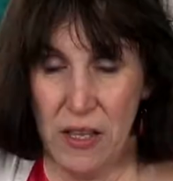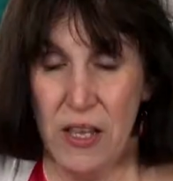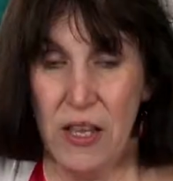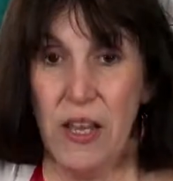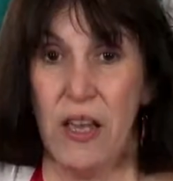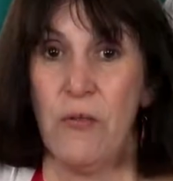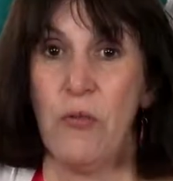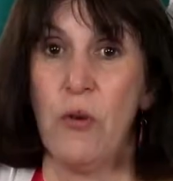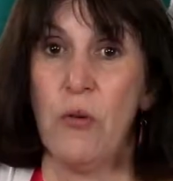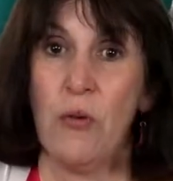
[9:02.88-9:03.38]

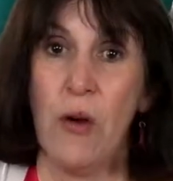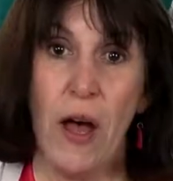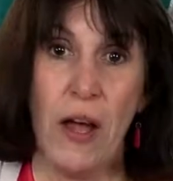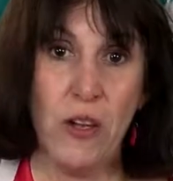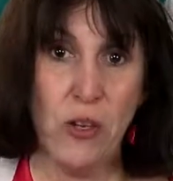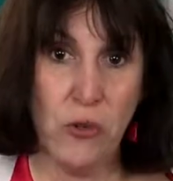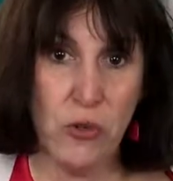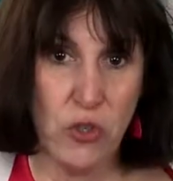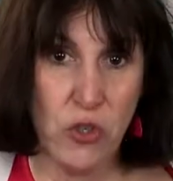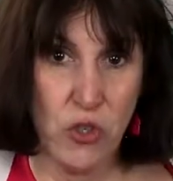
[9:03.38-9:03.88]
If you've got
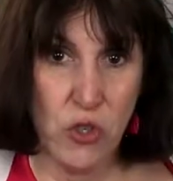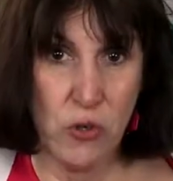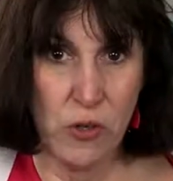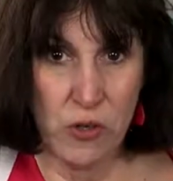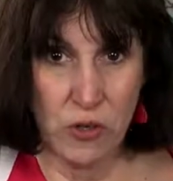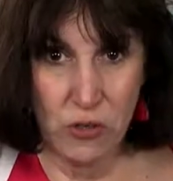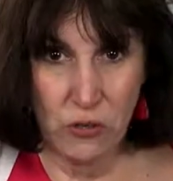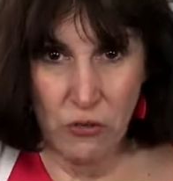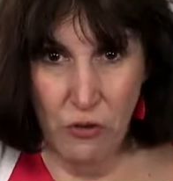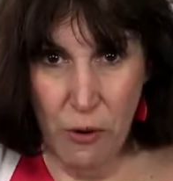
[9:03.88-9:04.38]
your student
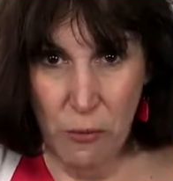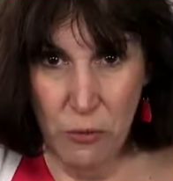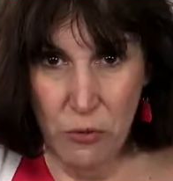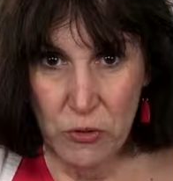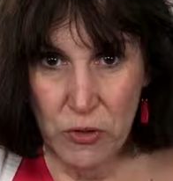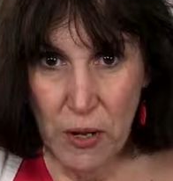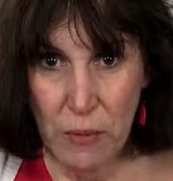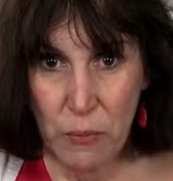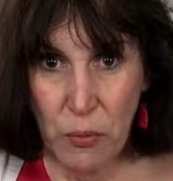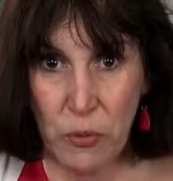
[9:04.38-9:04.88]

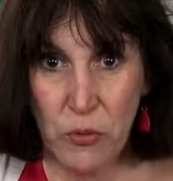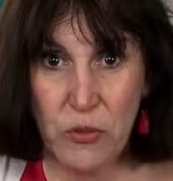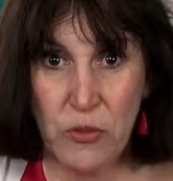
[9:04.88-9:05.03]
strummers on both